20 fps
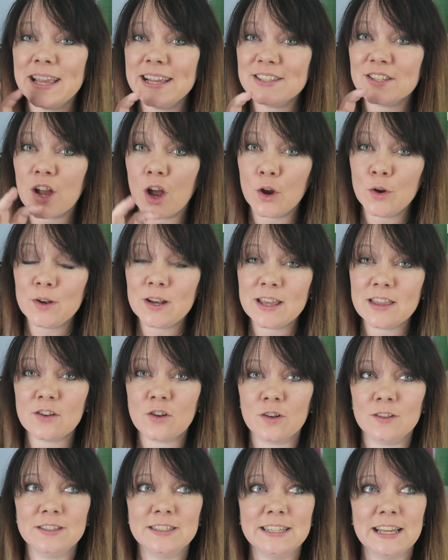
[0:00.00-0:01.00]
It's only the
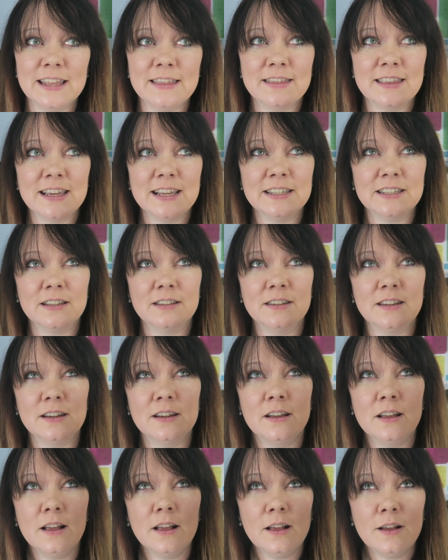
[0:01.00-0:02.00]
content that is
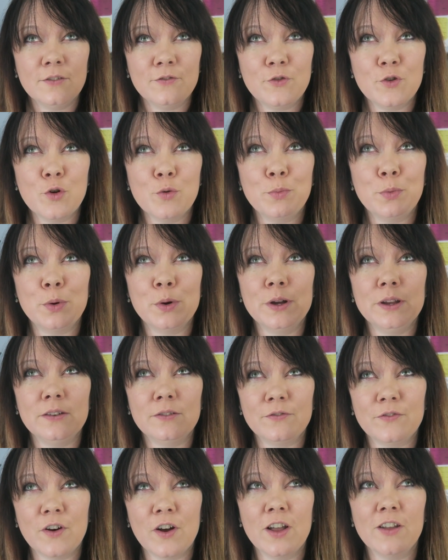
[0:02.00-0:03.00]
under
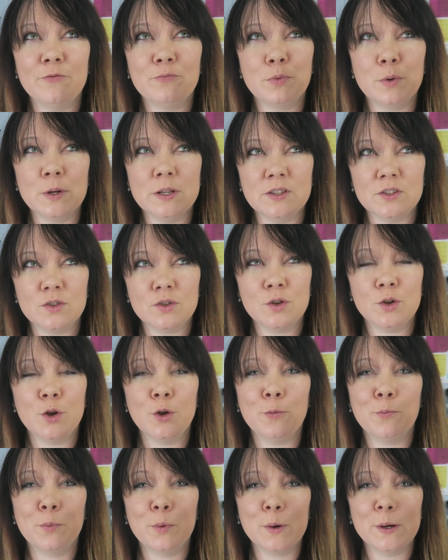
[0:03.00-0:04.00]

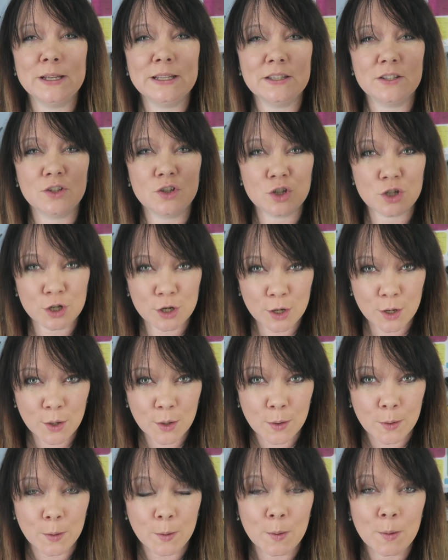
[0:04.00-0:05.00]

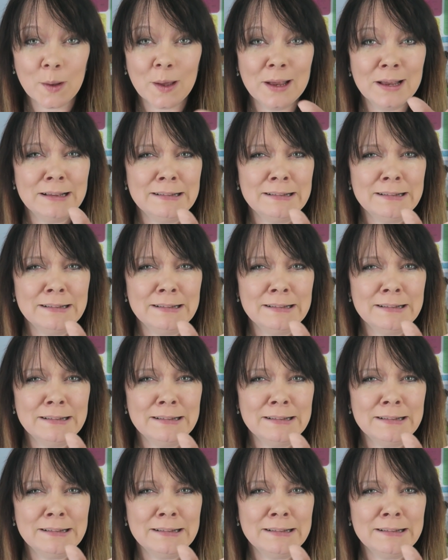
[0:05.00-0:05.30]
4.5.2.2